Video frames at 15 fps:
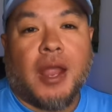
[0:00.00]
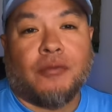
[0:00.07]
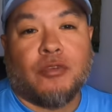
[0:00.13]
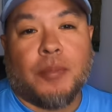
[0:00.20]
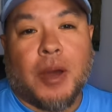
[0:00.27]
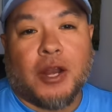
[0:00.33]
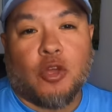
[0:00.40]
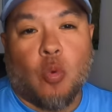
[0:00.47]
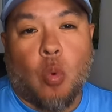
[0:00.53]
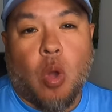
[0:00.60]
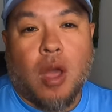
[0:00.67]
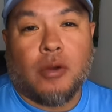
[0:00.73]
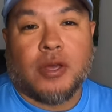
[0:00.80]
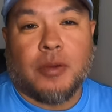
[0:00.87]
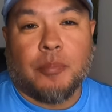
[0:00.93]
everybody,
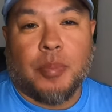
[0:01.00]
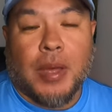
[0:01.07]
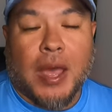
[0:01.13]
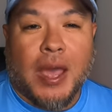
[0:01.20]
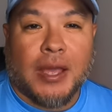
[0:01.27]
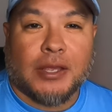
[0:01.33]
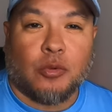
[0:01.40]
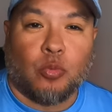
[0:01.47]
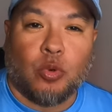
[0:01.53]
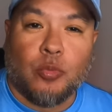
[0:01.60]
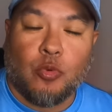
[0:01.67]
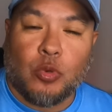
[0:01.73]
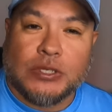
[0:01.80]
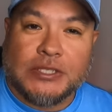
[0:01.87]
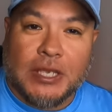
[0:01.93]
welcome back.
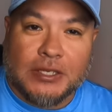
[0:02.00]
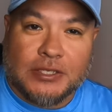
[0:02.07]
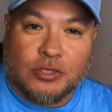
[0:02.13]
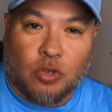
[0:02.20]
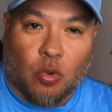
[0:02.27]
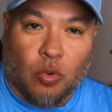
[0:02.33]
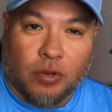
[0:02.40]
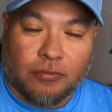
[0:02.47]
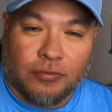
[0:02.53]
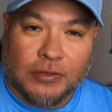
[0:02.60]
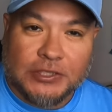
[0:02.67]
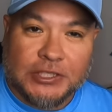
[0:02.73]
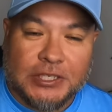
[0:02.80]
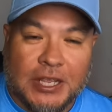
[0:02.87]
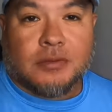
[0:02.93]
Ruben with Texas All Water
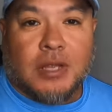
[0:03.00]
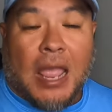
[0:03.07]
Fishing,